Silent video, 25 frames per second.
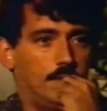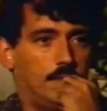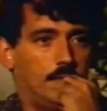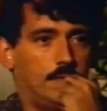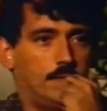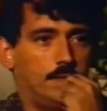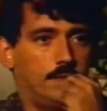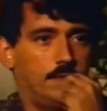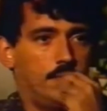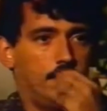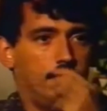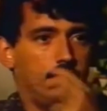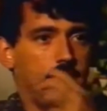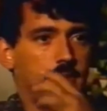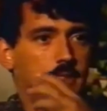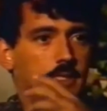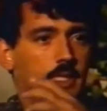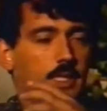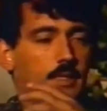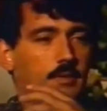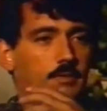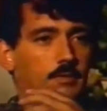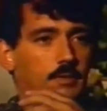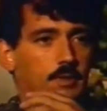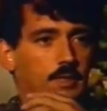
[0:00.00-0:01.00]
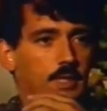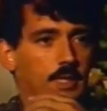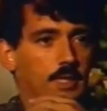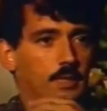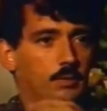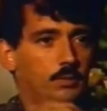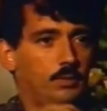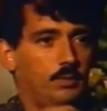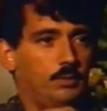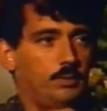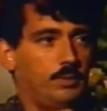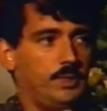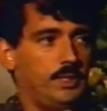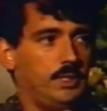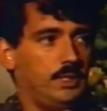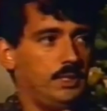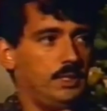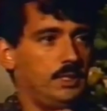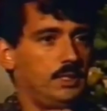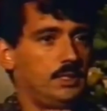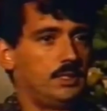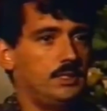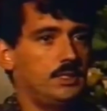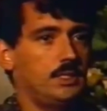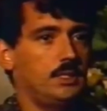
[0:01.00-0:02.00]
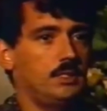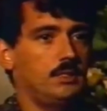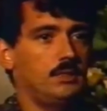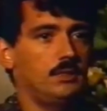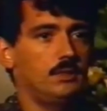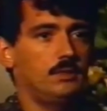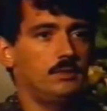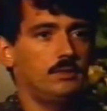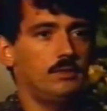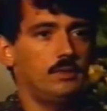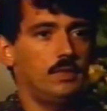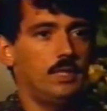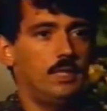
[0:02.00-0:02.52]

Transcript: they said that it would be easier